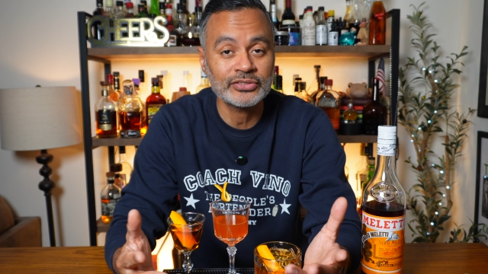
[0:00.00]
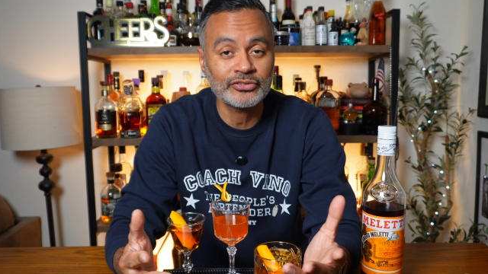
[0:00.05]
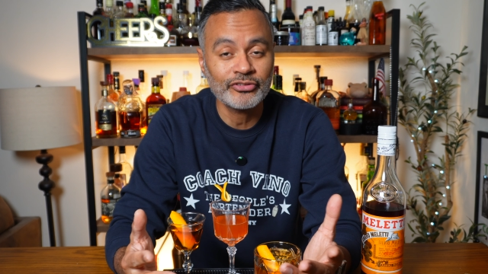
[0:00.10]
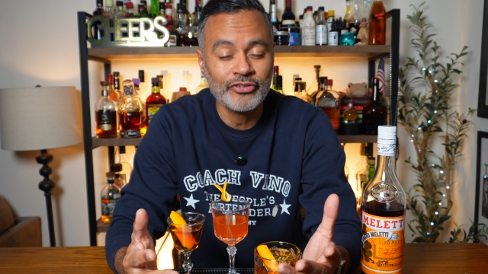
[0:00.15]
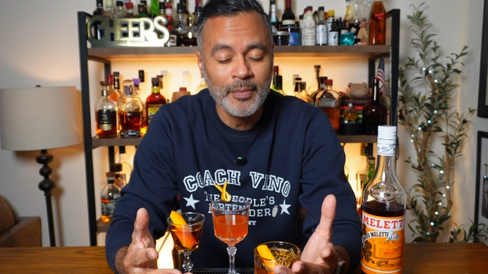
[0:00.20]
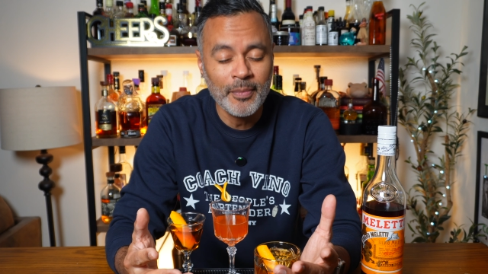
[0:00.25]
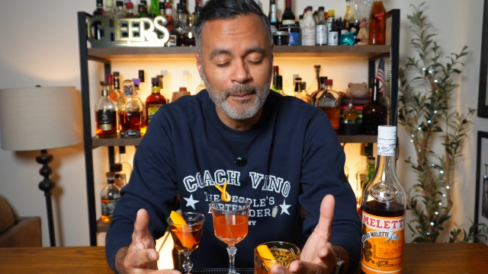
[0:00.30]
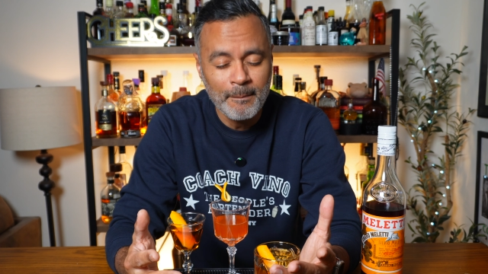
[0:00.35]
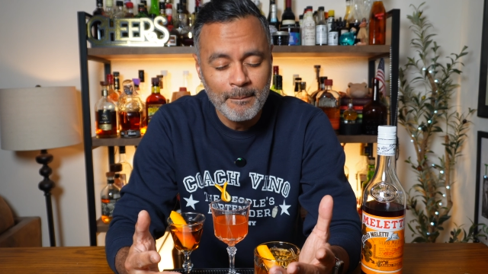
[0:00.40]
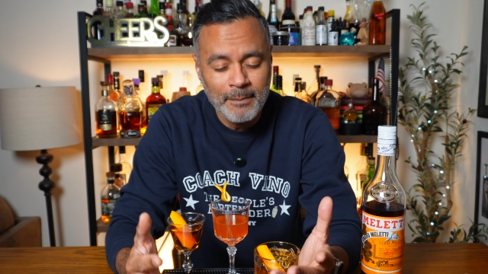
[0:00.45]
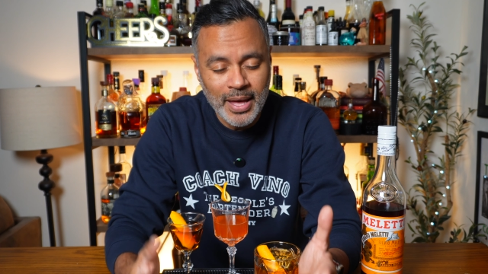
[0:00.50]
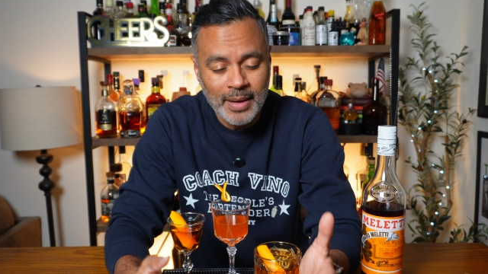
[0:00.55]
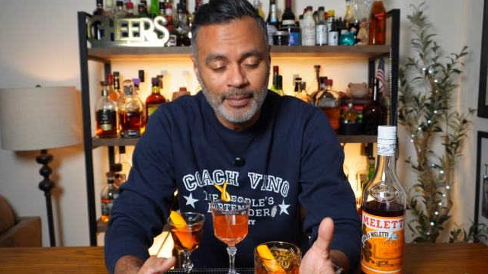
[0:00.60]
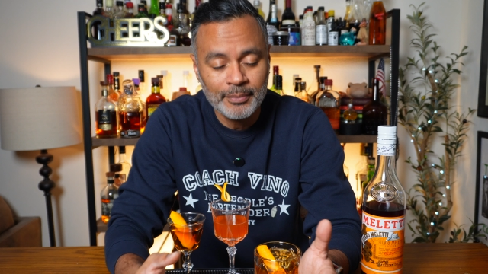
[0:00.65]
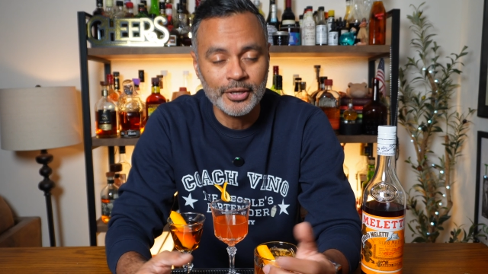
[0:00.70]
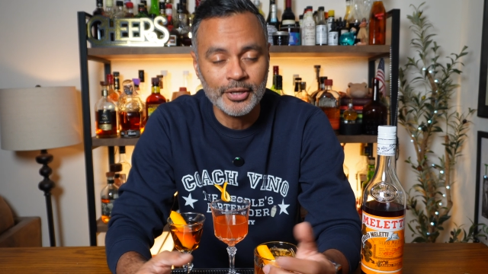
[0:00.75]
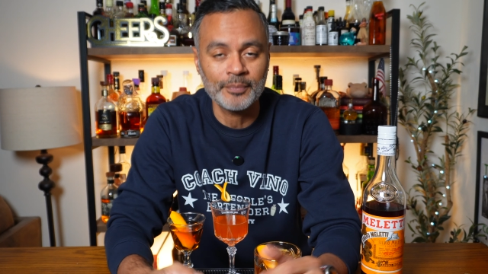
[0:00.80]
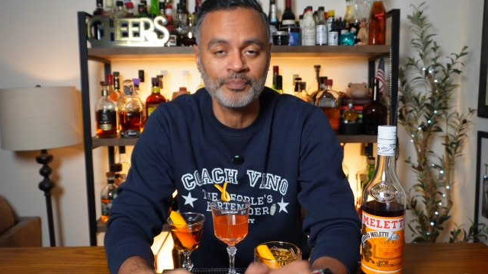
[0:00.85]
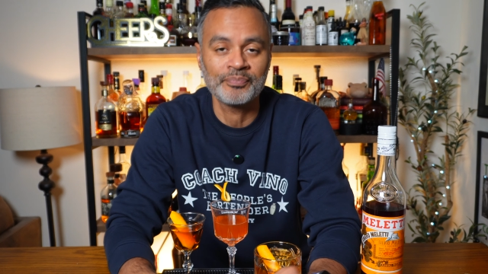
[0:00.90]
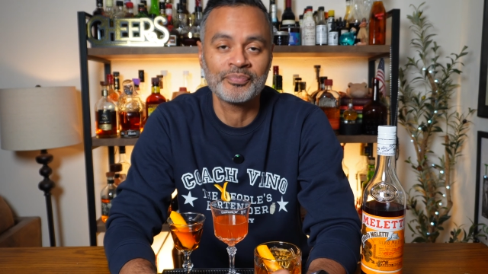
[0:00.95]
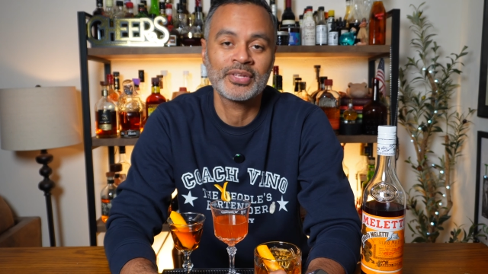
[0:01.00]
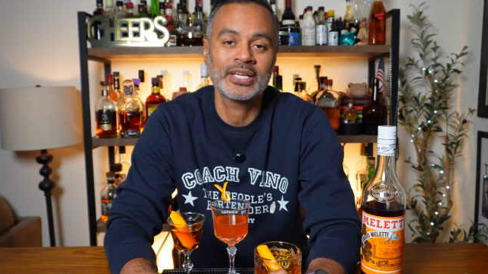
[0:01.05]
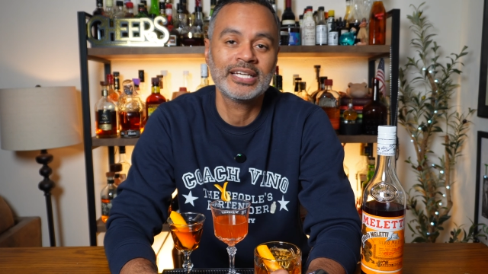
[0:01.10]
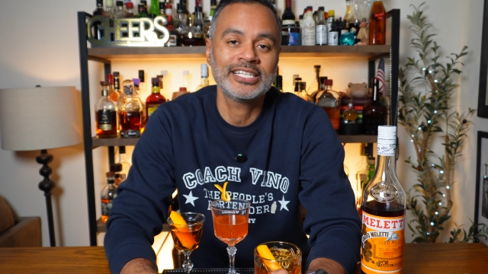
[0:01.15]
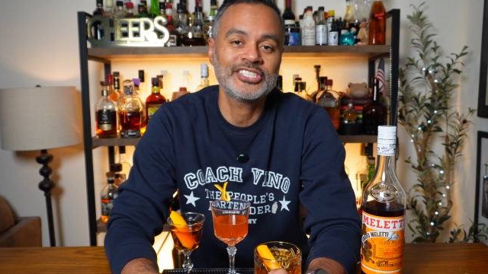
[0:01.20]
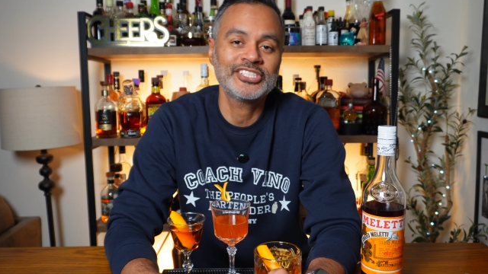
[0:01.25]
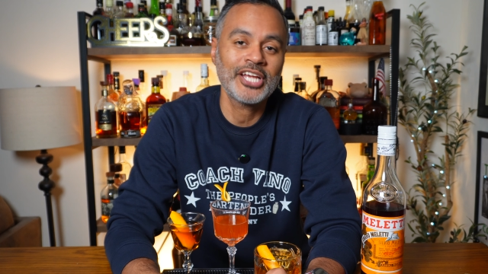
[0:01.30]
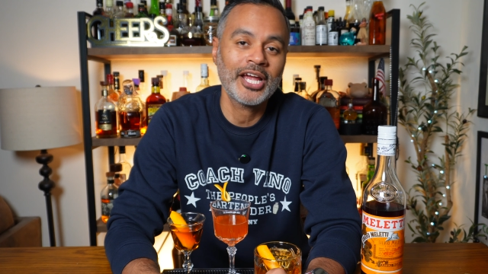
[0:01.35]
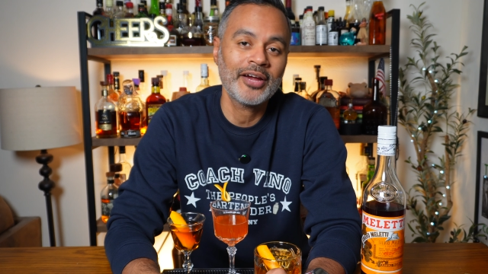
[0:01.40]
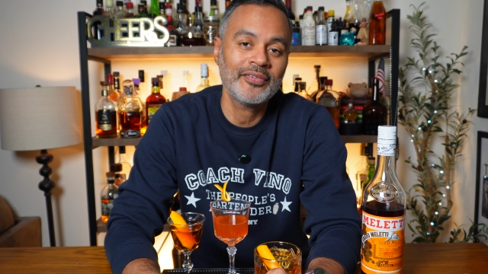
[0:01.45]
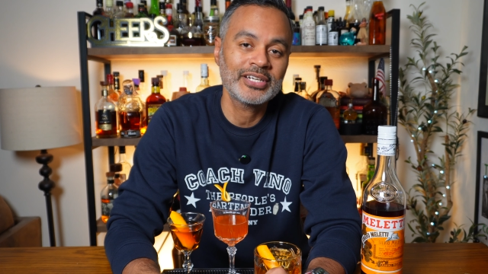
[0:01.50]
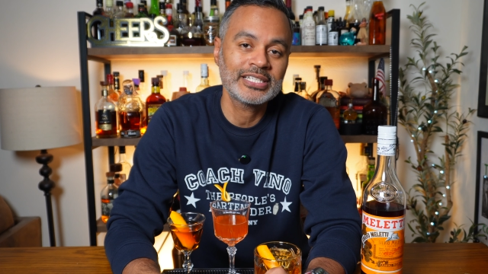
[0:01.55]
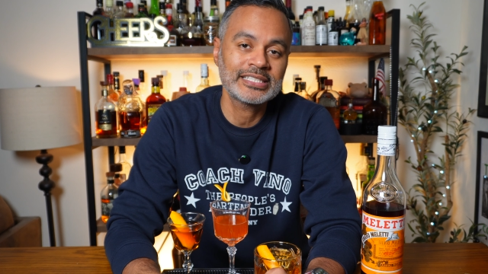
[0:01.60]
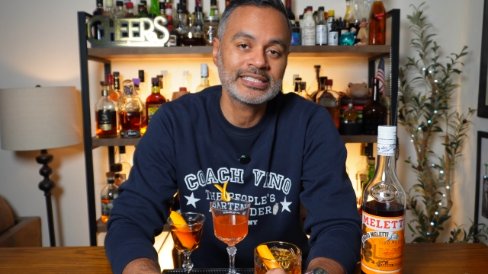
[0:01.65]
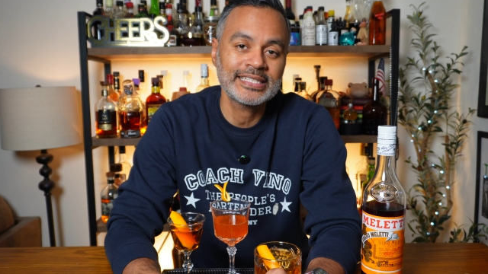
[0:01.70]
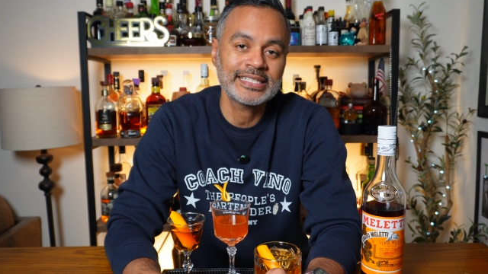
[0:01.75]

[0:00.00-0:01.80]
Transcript: And remember, sharing is